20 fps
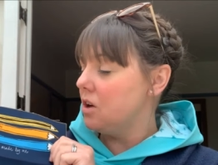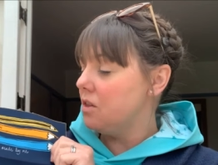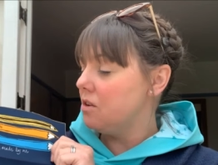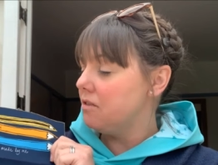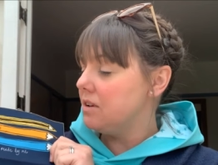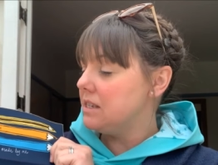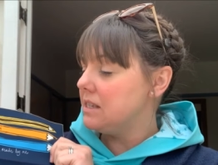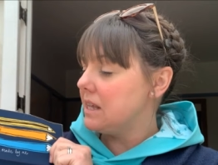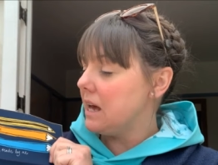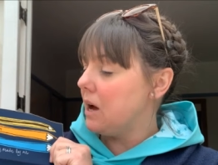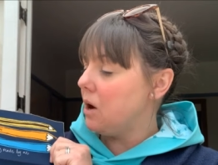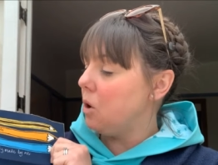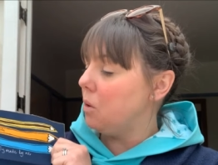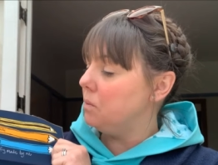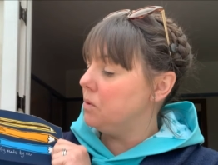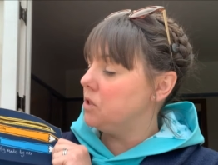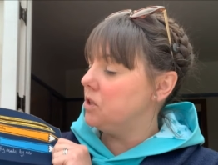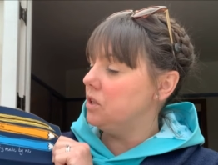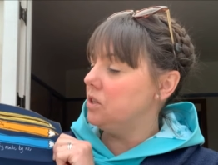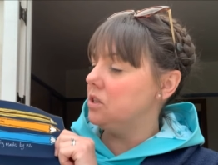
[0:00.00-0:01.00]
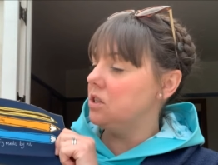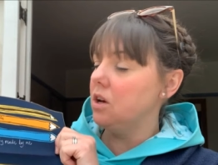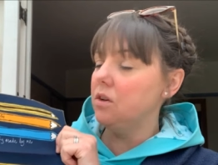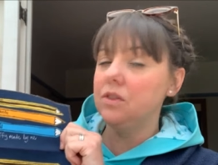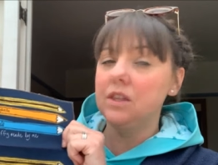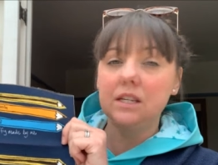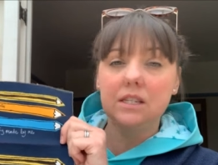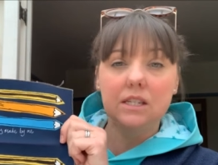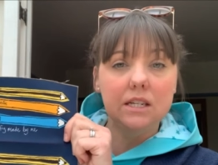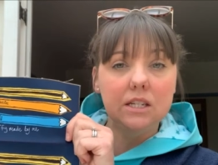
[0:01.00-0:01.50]
So there is that option. So
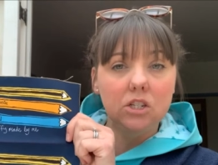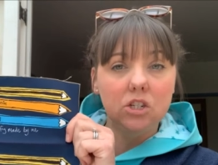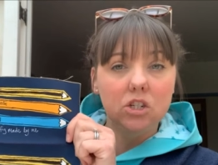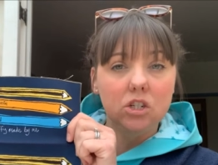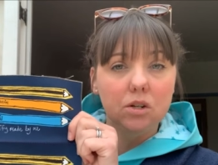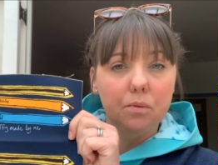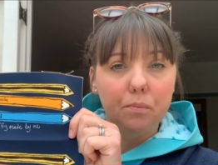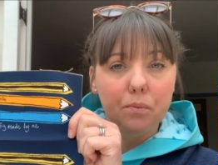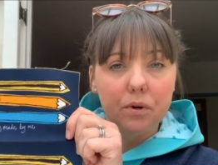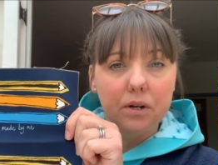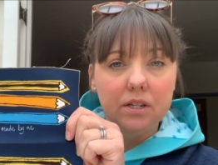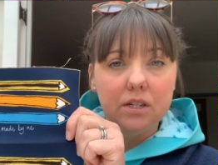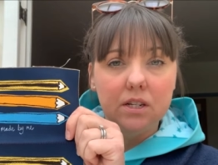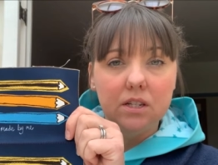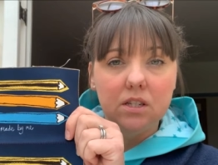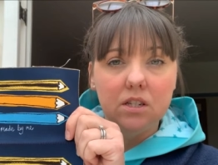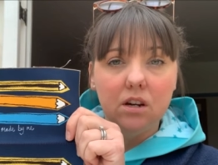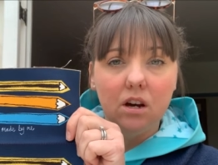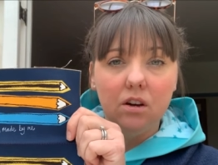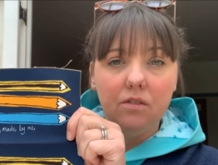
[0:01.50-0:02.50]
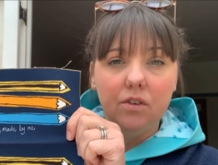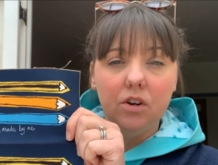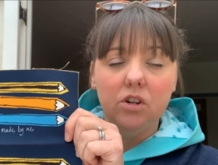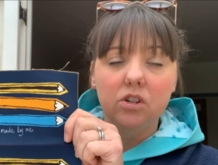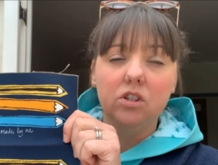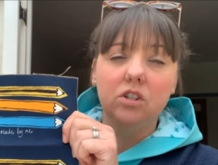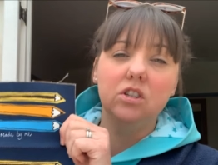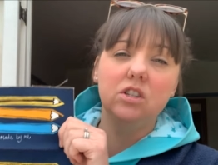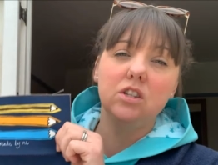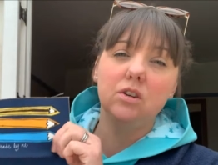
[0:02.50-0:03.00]
this is just a printed style version.